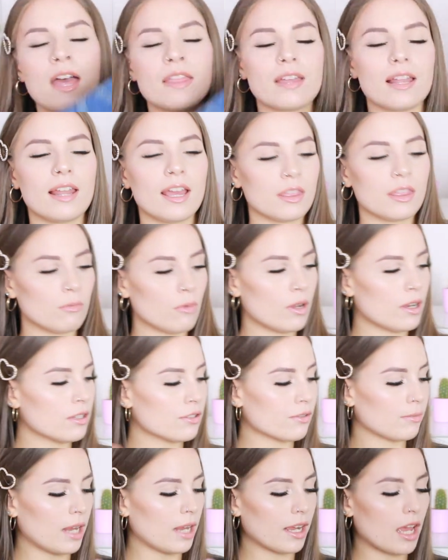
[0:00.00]
They're like the
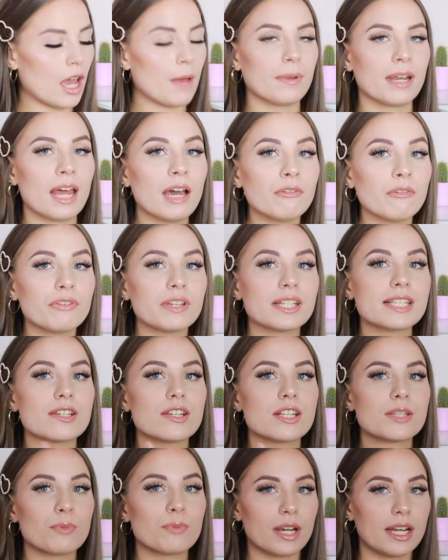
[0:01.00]
ones from like Urban
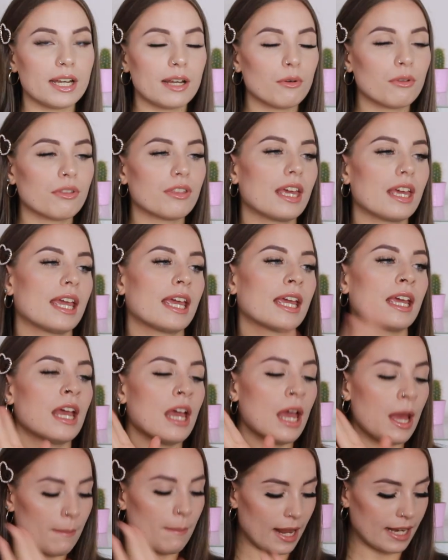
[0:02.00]
Outfitters, Pretty Little Thing,
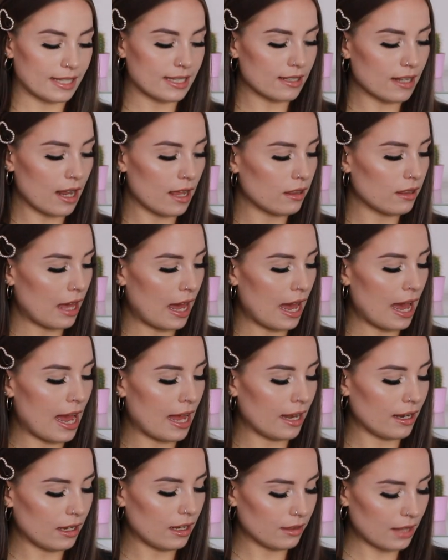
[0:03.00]
places like that,
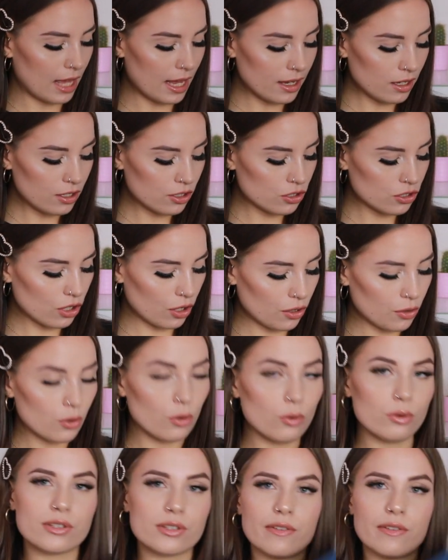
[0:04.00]
and they're so cool.